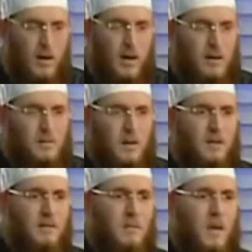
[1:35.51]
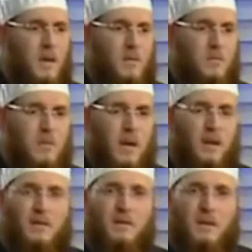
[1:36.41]
He has become
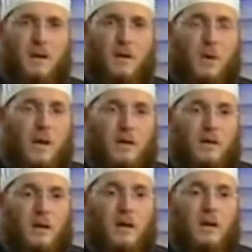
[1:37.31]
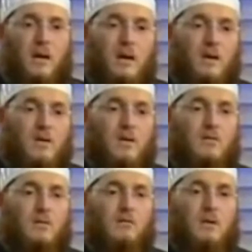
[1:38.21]
behaving very weird. So
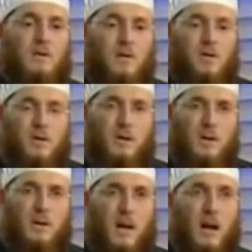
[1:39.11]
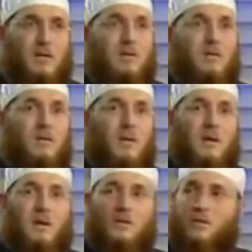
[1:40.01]
when we visited his house,
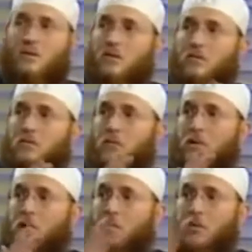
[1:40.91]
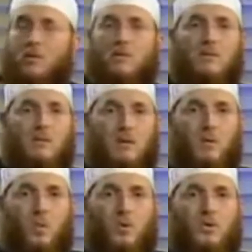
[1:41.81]
his room, the walls were full
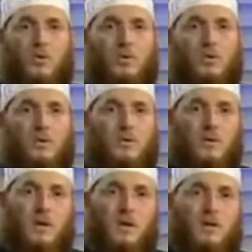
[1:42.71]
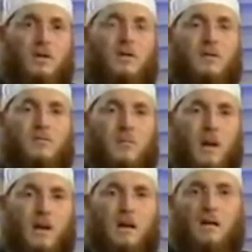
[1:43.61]
of posters of singers and
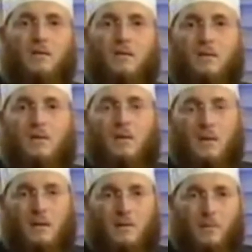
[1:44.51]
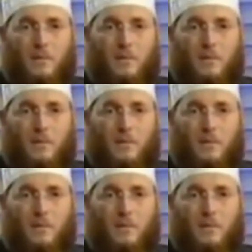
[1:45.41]
belly dancers, and